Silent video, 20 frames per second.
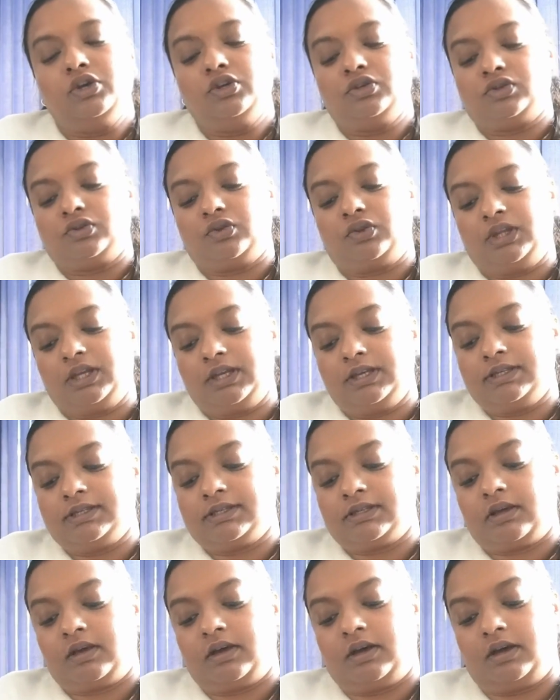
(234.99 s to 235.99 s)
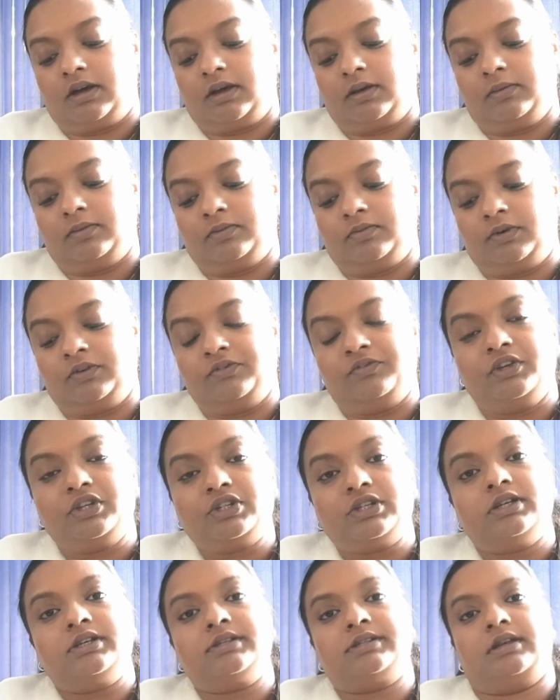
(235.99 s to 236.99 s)
So these
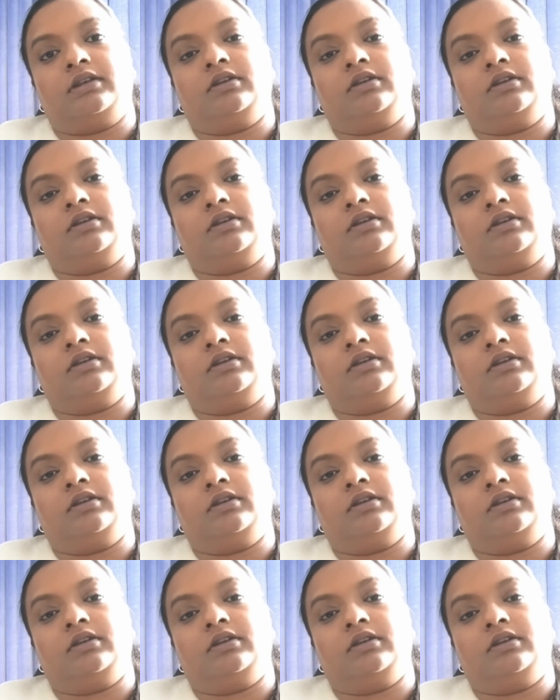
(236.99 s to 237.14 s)
officials